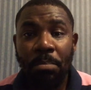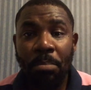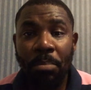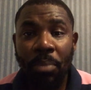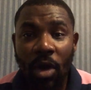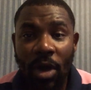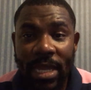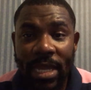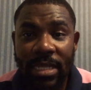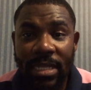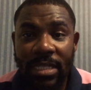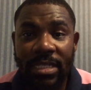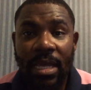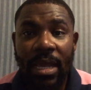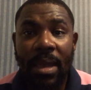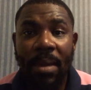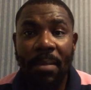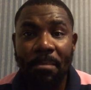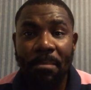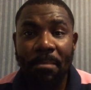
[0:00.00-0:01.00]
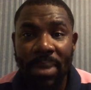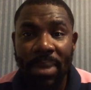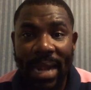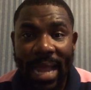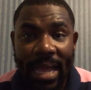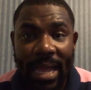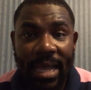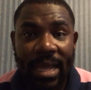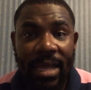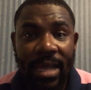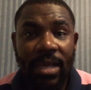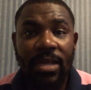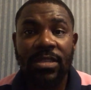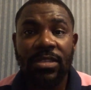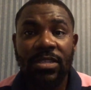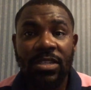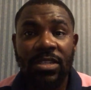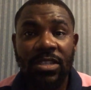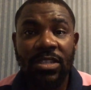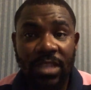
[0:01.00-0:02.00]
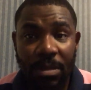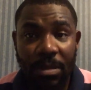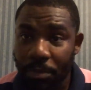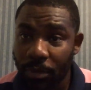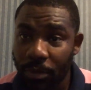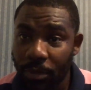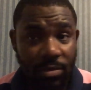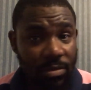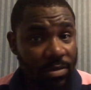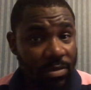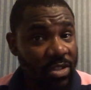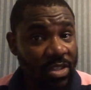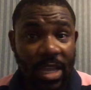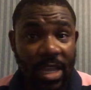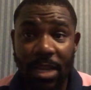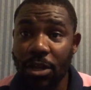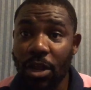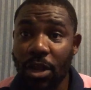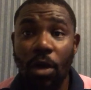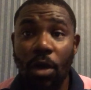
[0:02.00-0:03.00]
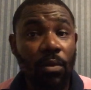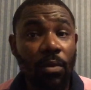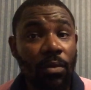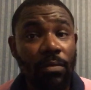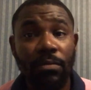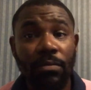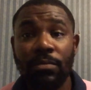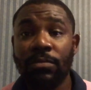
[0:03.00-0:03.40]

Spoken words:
Point blank, simple. Say no.